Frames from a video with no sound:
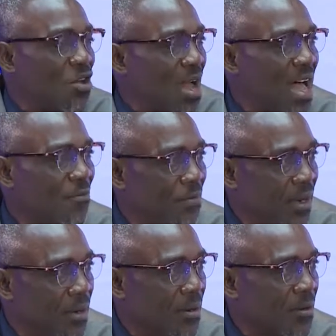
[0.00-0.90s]
not
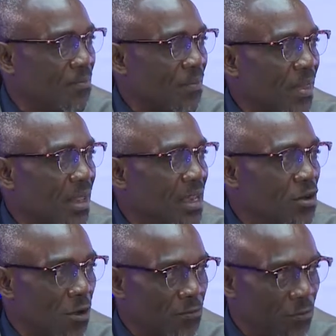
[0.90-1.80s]
having
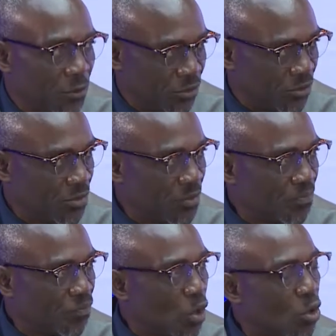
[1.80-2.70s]
enough funds
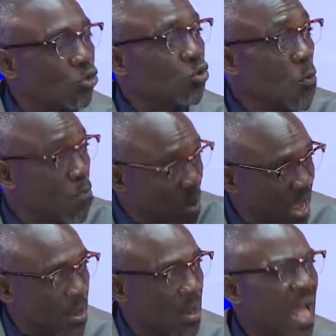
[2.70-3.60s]
to
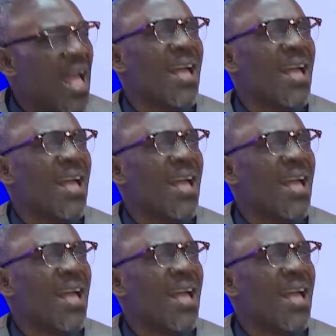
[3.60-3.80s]
pay.